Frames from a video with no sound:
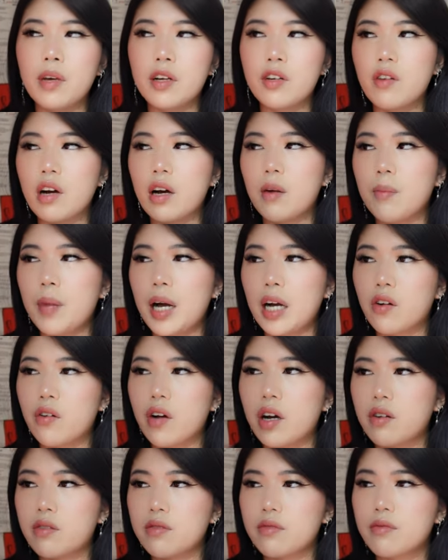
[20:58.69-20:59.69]
midground,
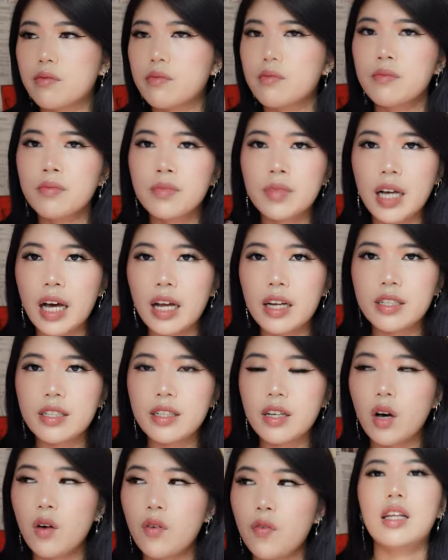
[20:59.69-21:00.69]
background kind of
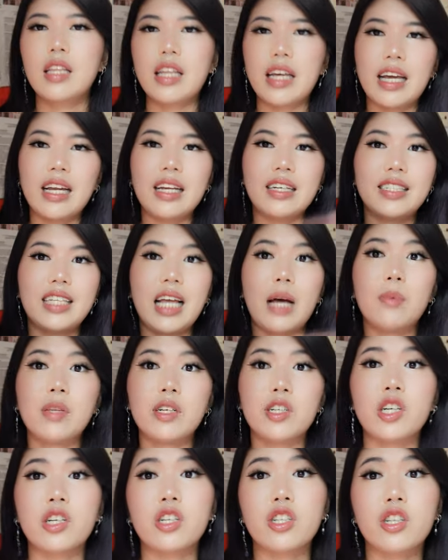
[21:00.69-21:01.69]
stuff, like an establishing